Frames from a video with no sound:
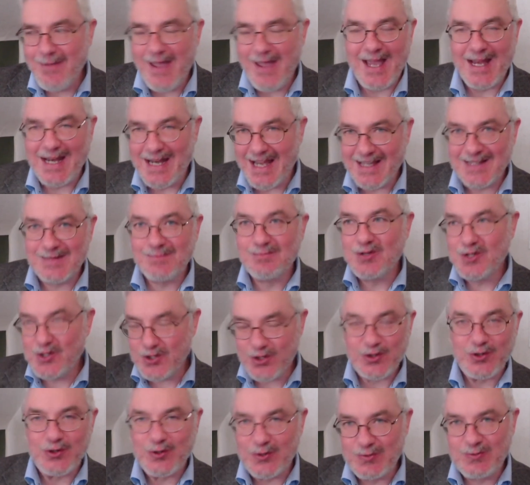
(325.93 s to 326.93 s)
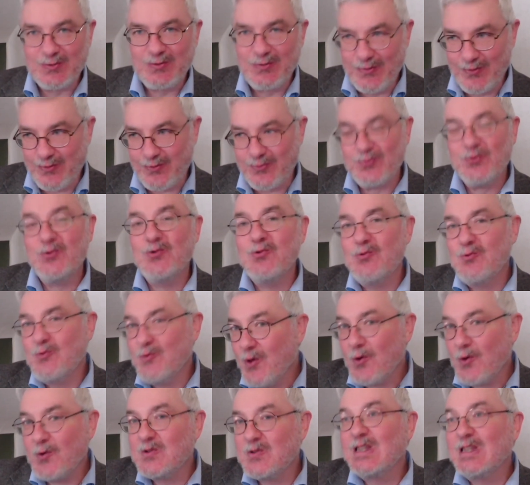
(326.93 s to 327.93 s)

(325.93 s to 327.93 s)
and has matured through those